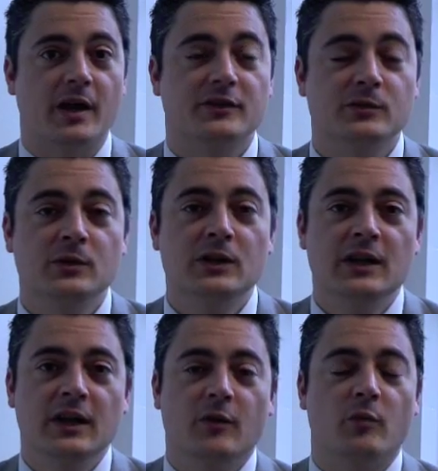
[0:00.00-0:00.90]
High School,
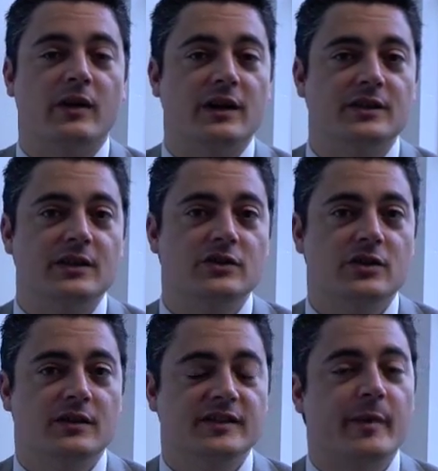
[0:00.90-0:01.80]
where I
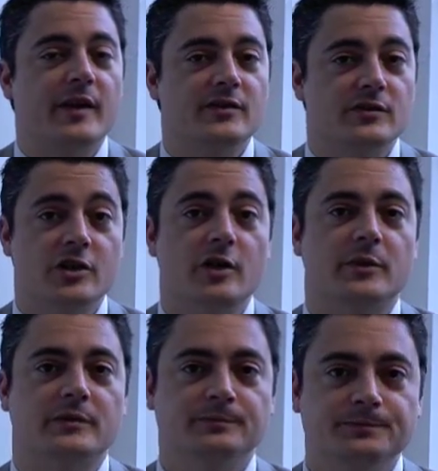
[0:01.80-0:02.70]
teach Spanish and
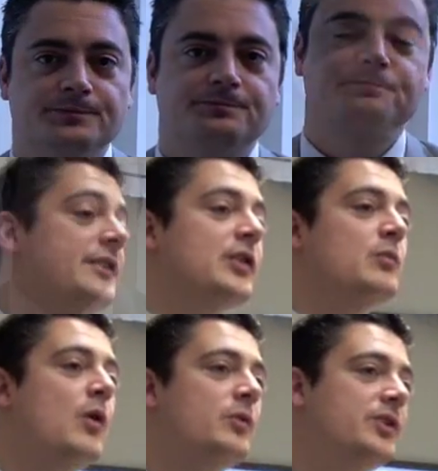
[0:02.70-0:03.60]
German. So
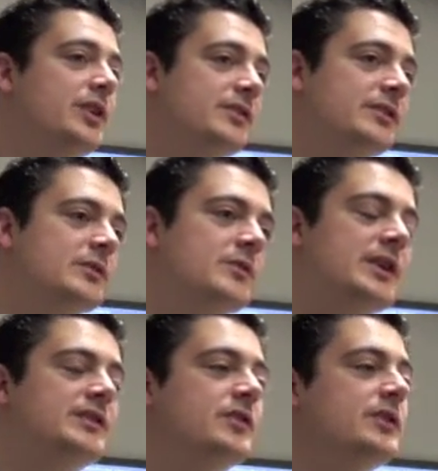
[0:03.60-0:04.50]
what you need to do
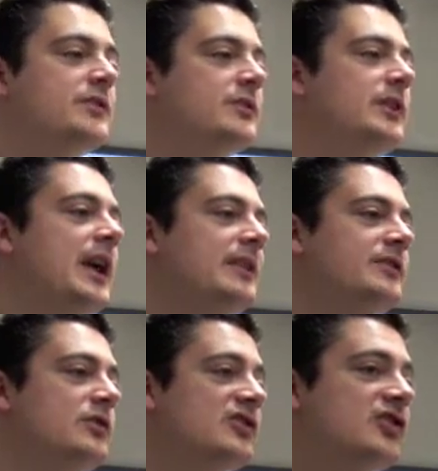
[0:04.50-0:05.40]
is you need to get
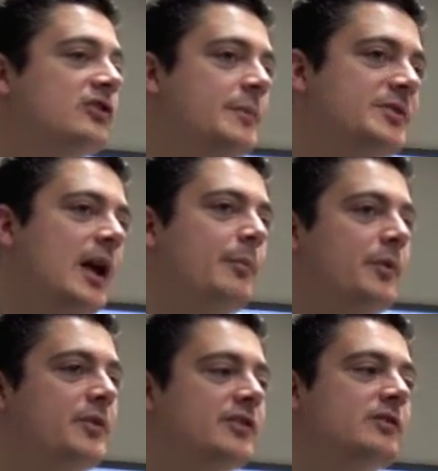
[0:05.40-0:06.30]
your scripts up
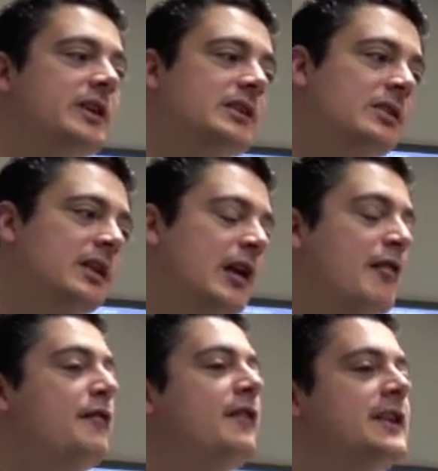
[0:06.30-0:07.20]
on the screen,
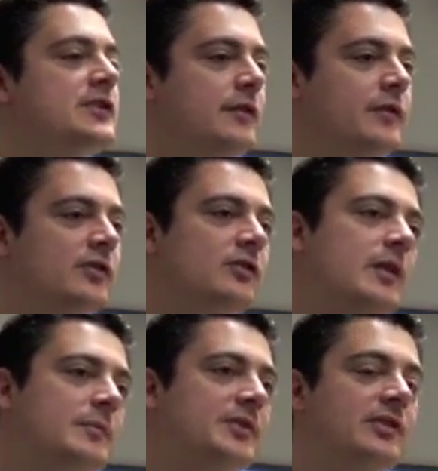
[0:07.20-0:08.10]
finish off your
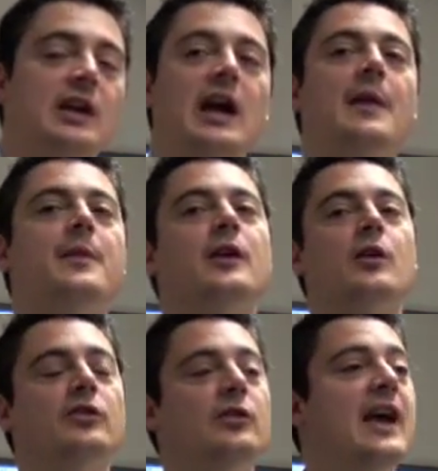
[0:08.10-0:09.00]
scripts, and then
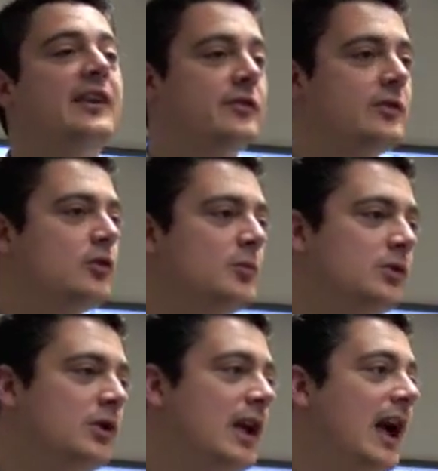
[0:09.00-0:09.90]
go to Extra
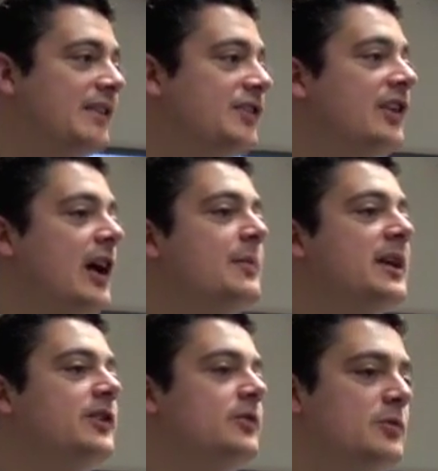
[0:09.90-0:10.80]
Normal and start
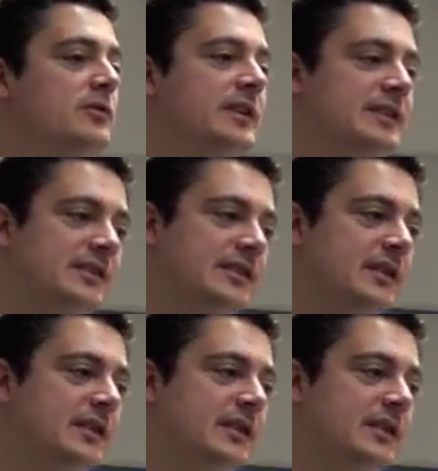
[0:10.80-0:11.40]
making your movies.